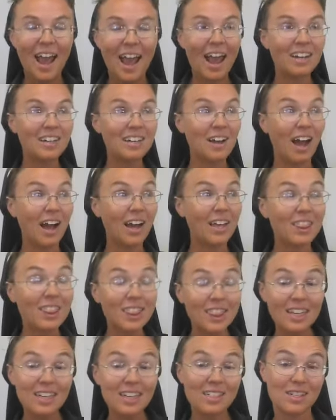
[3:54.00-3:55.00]
And I
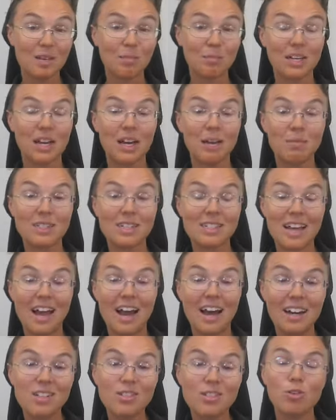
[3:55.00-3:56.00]
think sometimes this
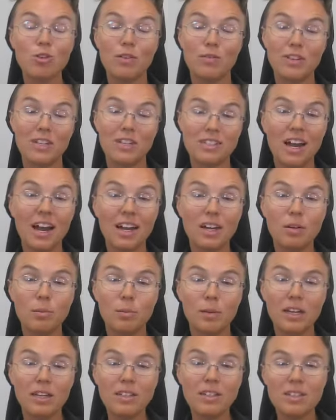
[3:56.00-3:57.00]
attitude of
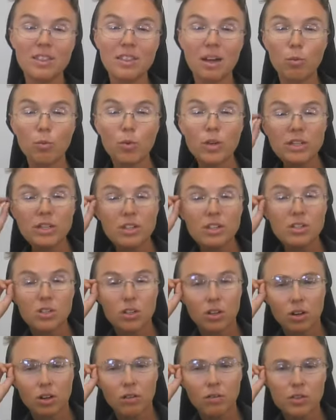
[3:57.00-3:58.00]
entitlement that we
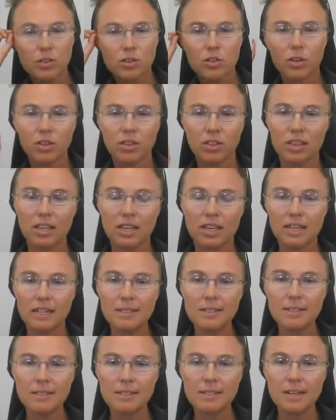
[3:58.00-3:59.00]
deserve certain
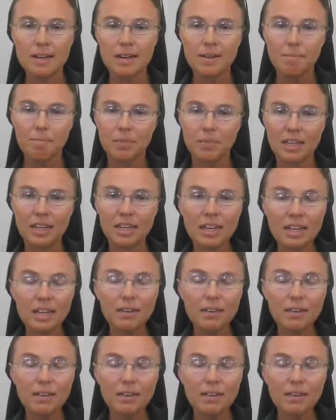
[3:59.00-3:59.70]
things can